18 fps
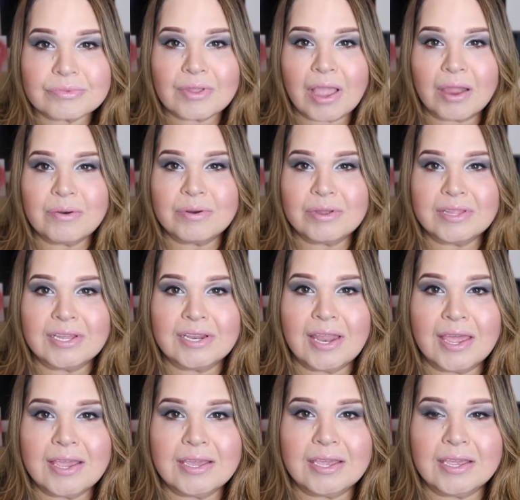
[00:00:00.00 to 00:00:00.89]
I really
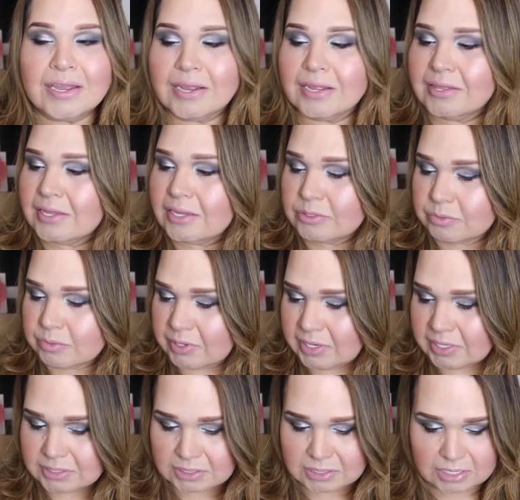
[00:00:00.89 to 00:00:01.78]
like it. And this
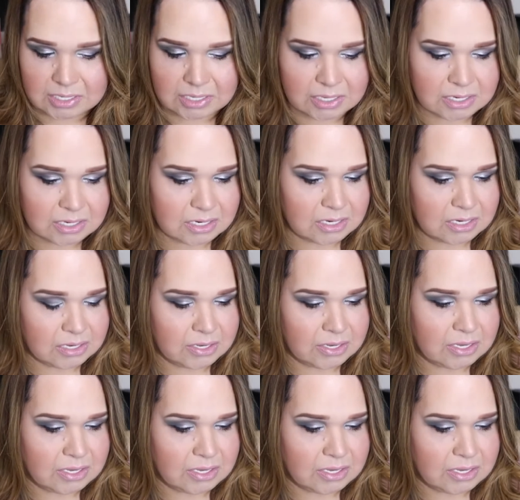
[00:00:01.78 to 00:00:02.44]
one is in